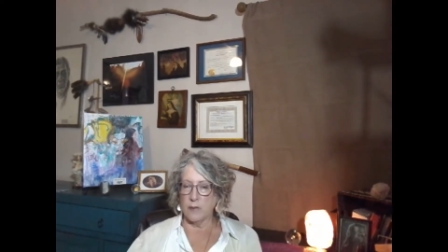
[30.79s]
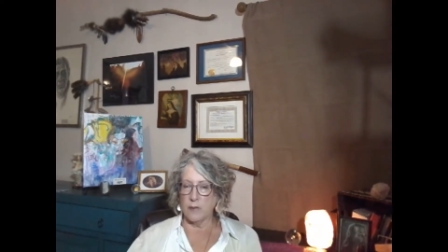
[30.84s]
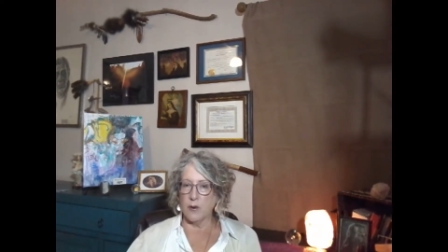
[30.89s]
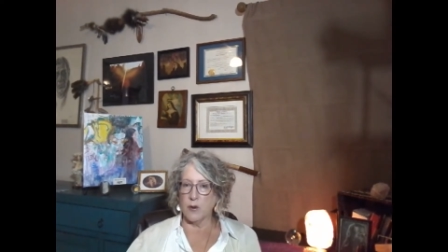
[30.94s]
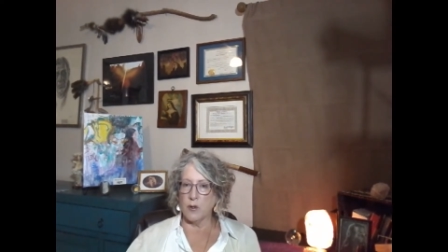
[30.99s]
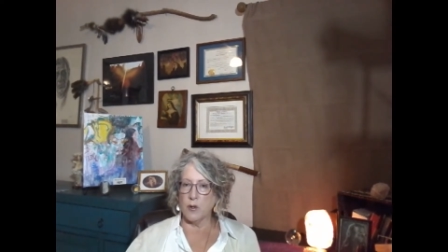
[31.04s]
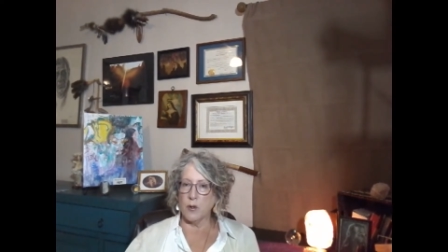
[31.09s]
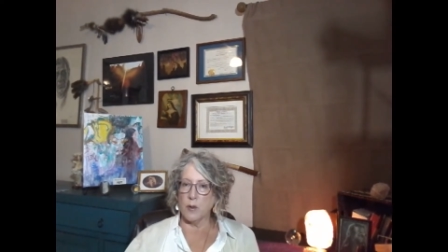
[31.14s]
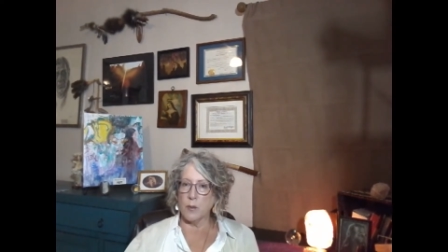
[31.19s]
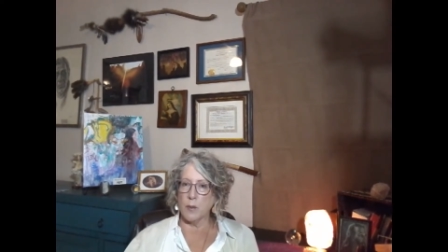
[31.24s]
If
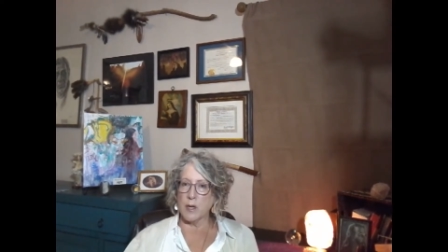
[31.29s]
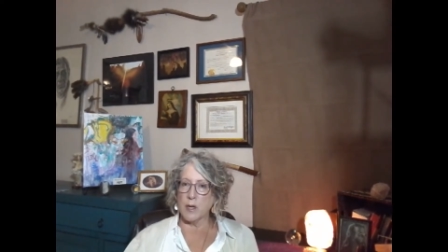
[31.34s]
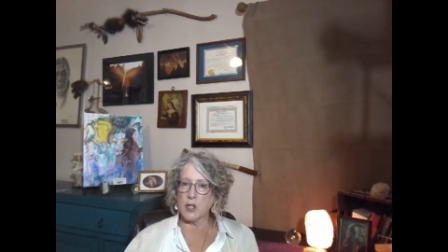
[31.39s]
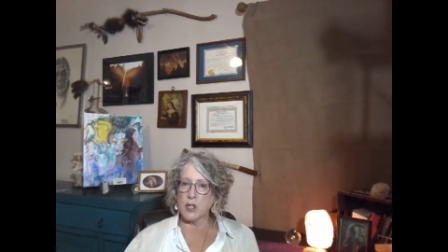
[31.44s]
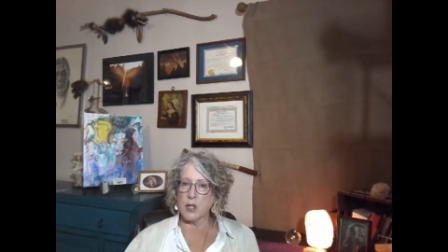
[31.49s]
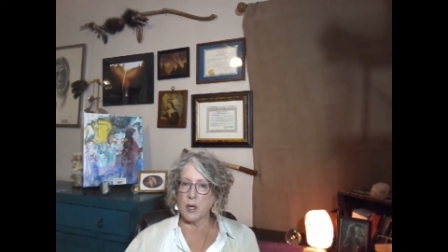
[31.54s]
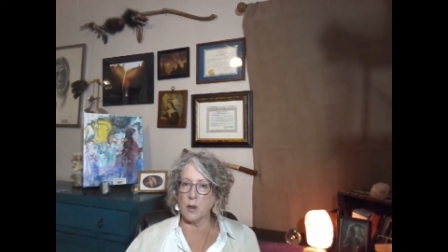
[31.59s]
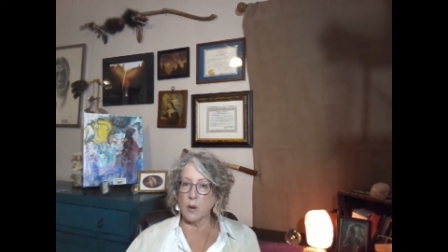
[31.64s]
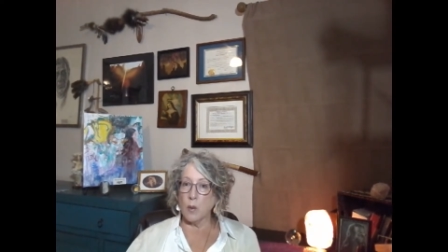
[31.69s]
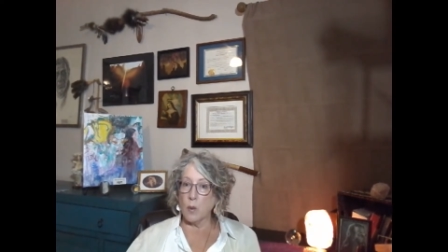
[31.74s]
you're new to my
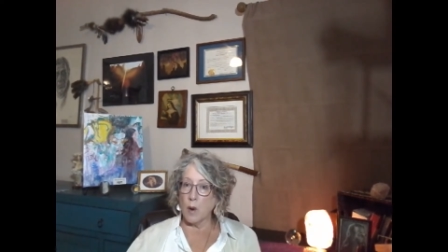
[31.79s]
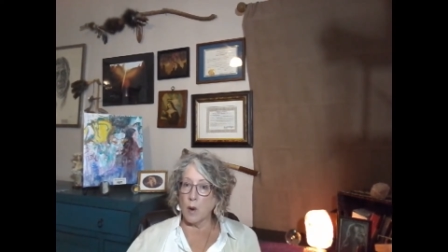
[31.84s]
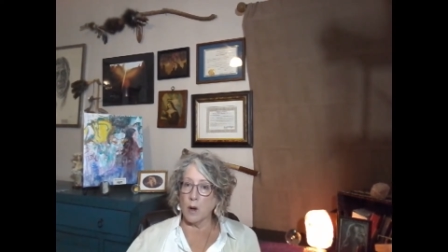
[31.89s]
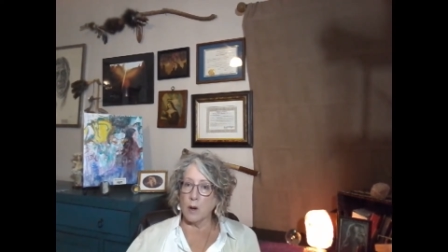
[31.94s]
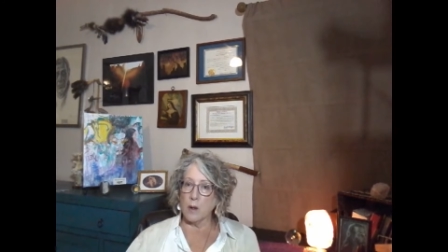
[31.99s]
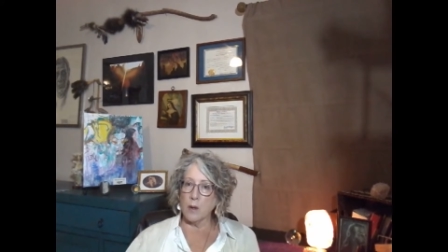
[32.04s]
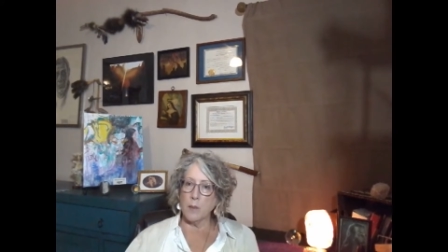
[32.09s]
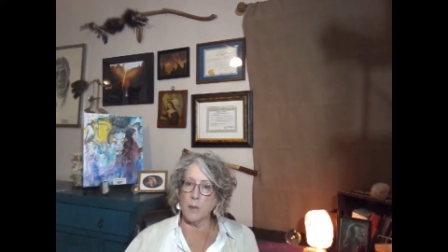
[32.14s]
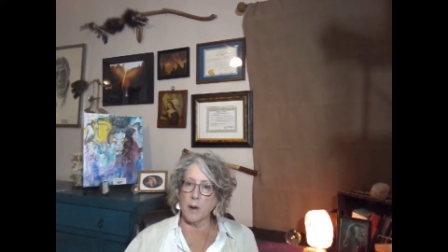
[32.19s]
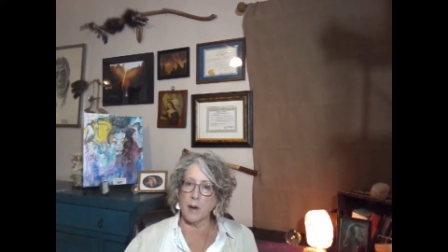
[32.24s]
channel,
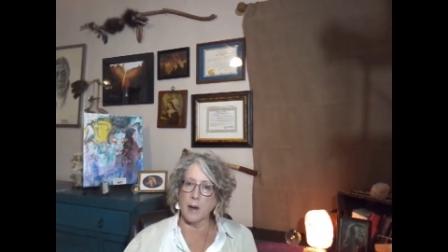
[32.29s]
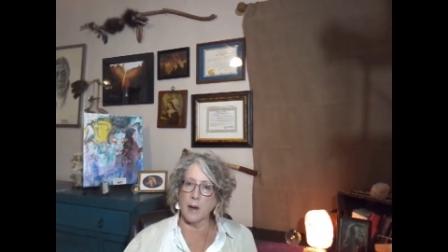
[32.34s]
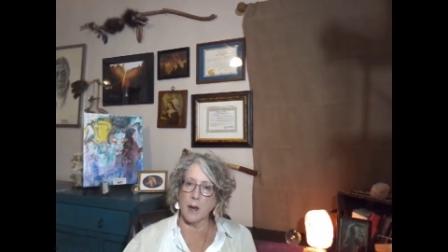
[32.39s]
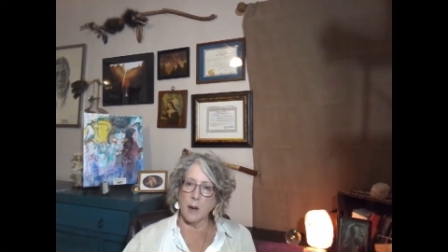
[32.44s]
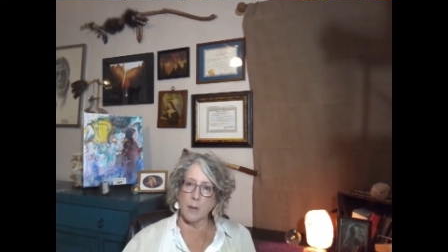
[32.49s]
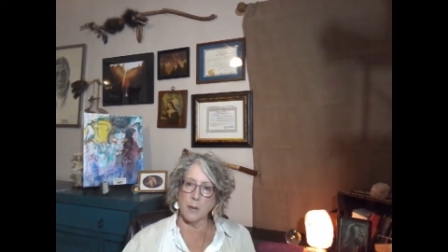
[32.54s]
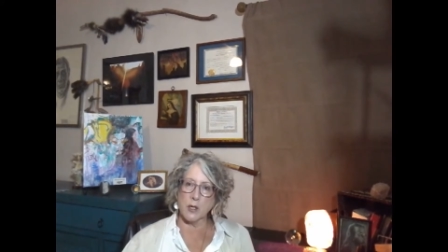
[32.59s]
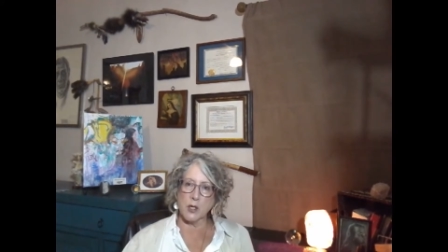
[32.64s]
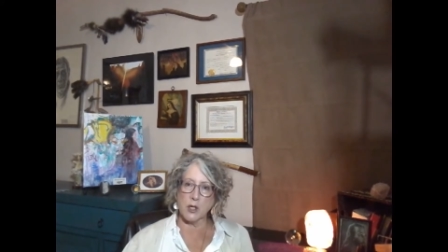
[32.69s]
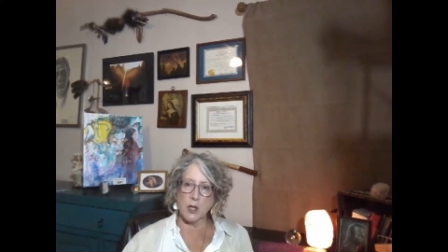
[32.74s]
welcome. I
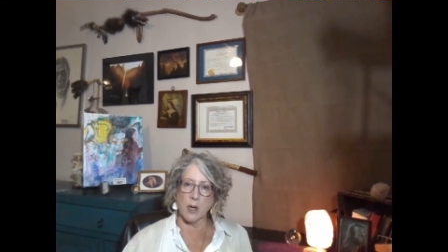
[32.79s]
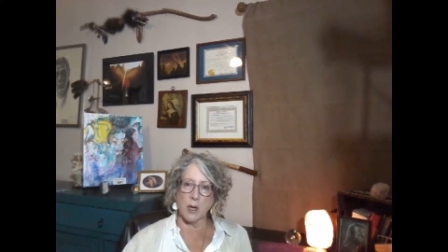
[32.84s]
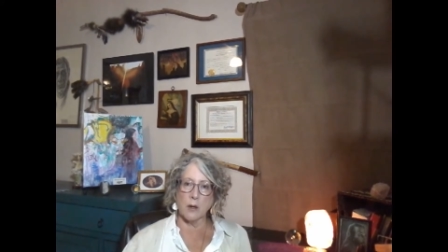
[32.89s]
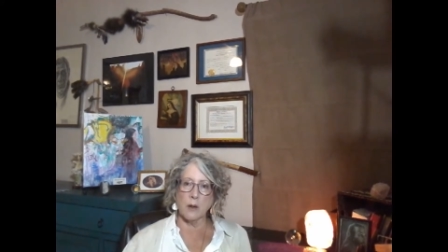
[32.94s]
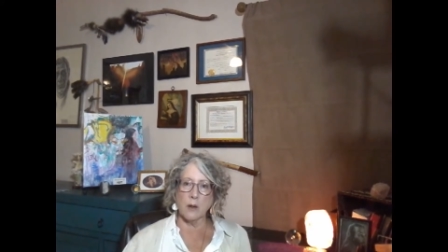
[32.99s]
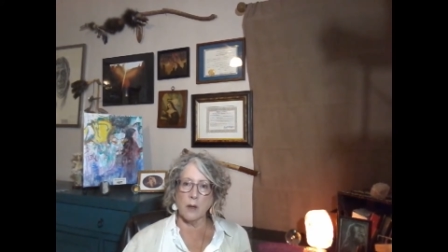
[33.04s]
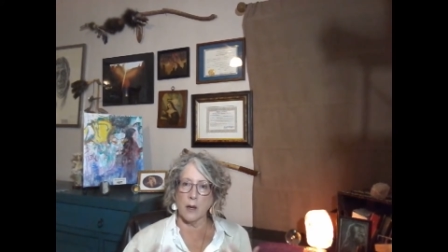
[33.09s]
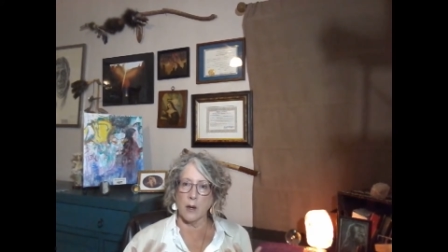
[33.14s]
am a channel.